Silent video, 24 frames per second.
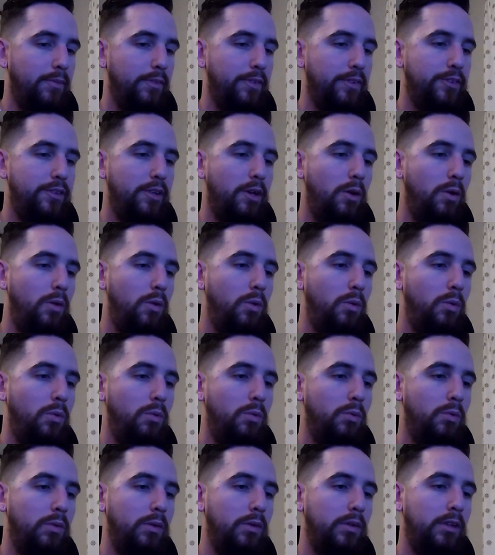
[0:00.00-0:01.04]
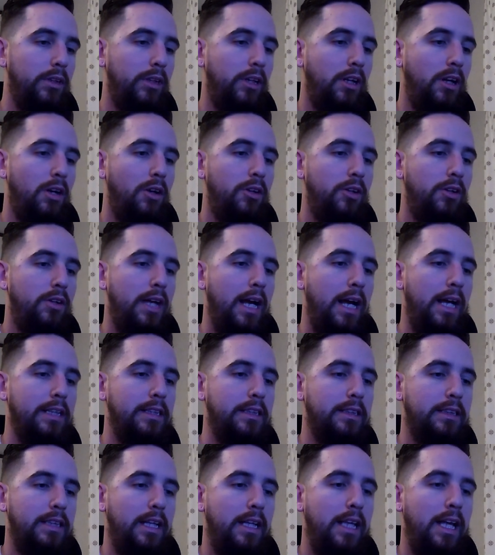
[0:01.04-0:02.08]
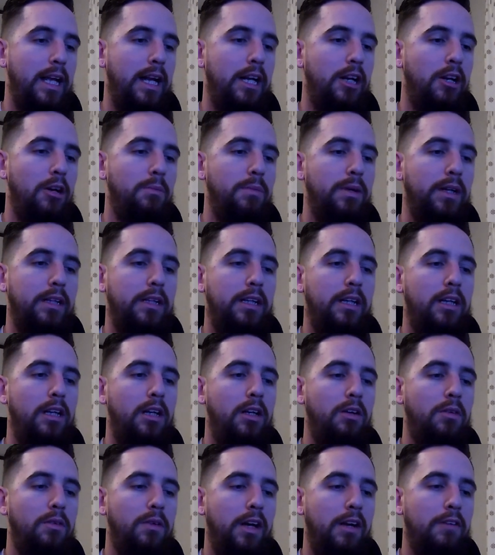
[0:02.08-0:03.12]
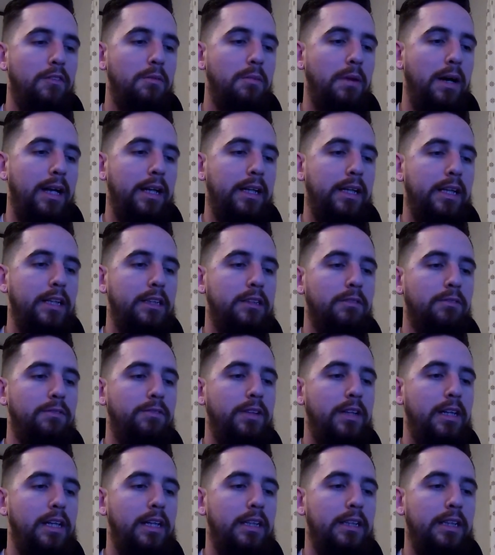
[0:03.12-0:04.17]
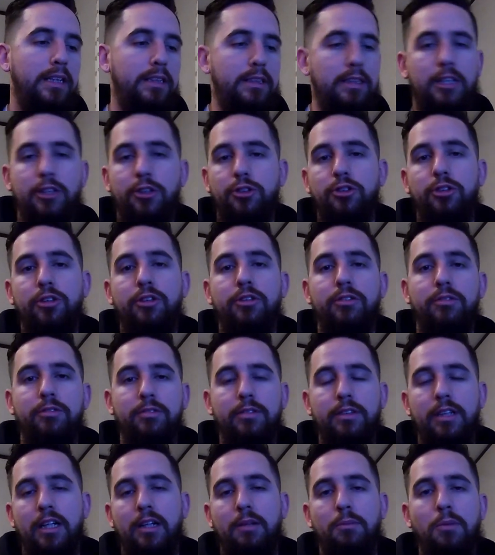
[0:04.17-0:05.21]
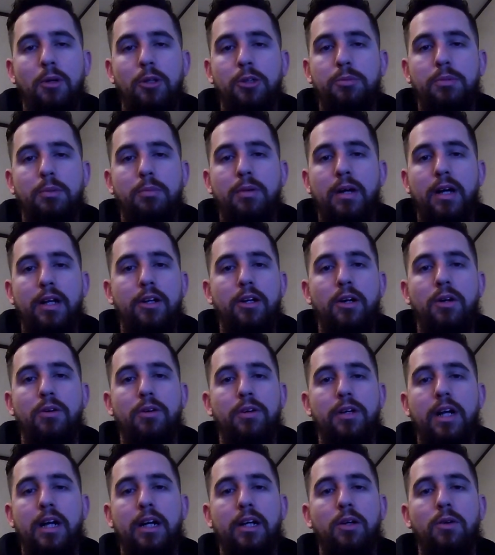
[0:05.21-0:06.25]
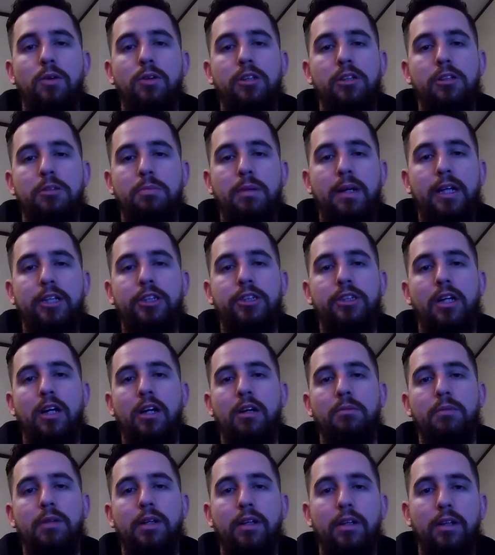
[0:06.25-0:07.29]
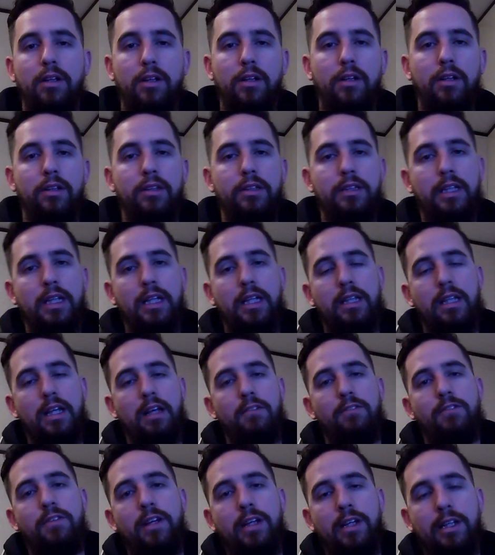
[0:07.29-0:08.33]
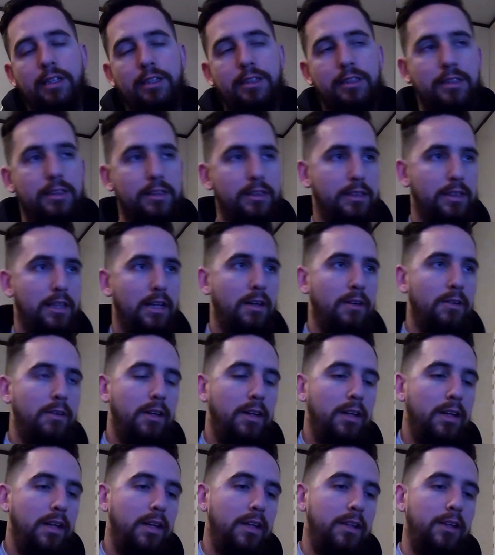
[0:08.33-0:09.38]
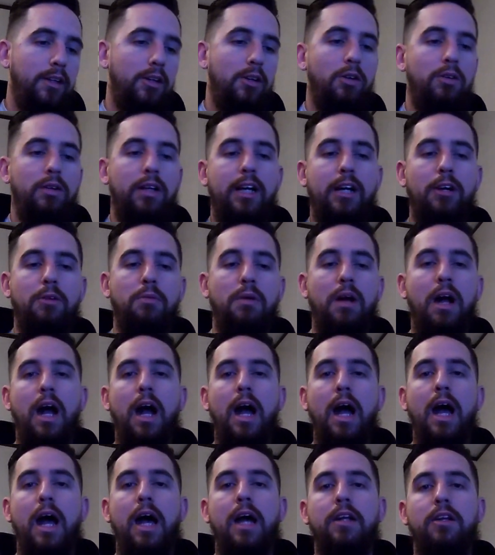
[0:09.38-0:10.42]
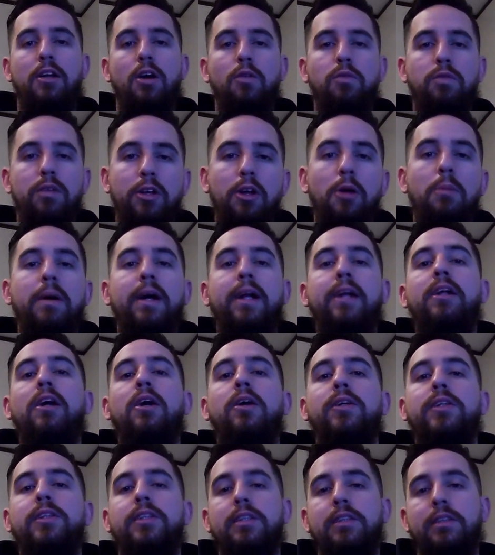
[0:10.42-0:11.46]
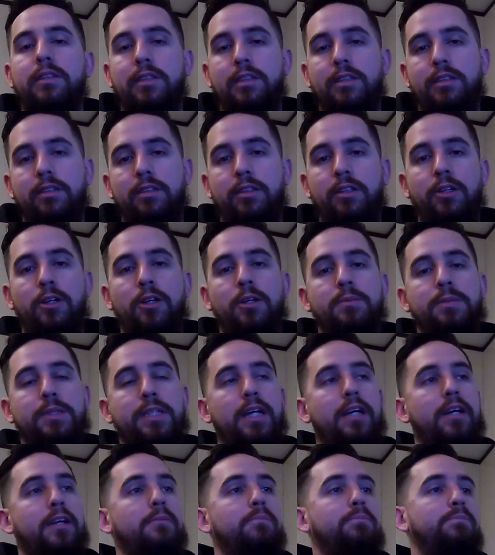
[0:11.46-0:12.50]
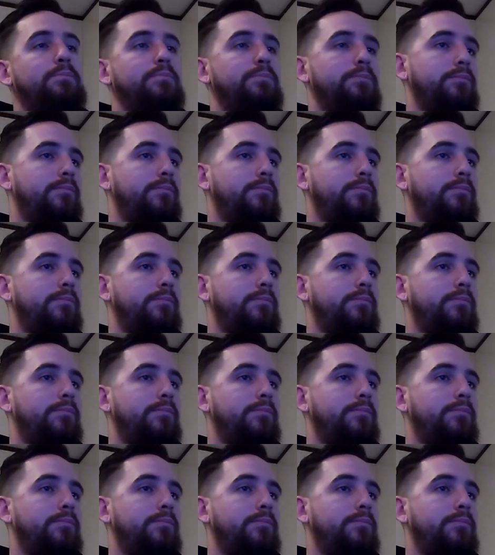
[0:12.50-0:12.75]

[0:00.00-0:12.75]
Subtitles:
So, you guys that say that ain't no big deal when everybody gets them fixed, that's not true. Like, most people I know are not going to the paint shop to get that fixed. So they're going to let it ride, and hopefully nobody notices it. You know what I'm saying?